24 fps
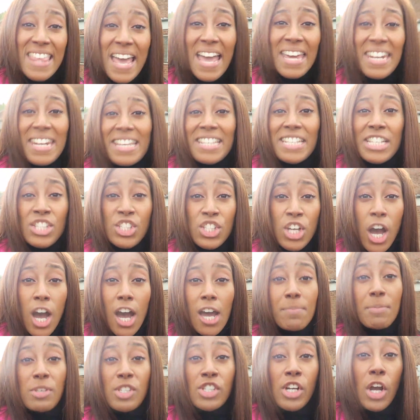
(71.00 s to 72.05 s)
then it is
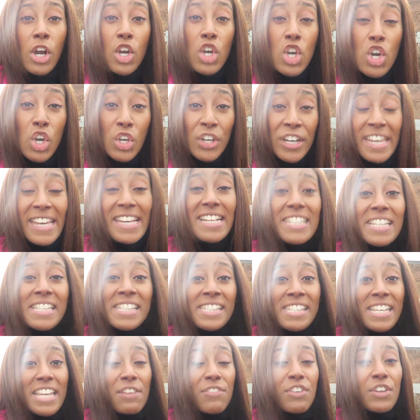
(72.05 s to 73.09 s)
time to start looking to
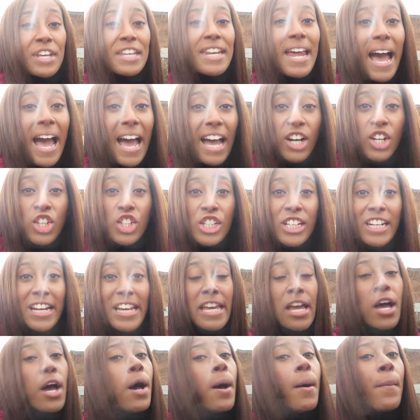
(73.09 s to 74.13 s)
see if you can
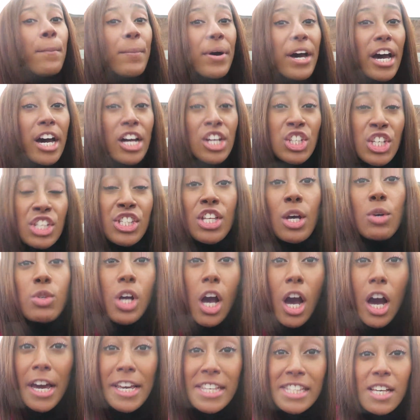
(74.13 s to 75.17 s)
actually purchase those
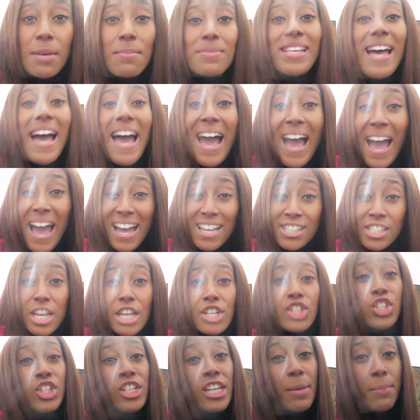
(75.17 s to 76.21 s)
items at
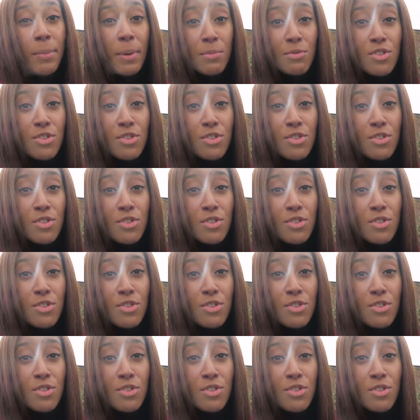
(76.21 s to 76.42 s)
a cheaper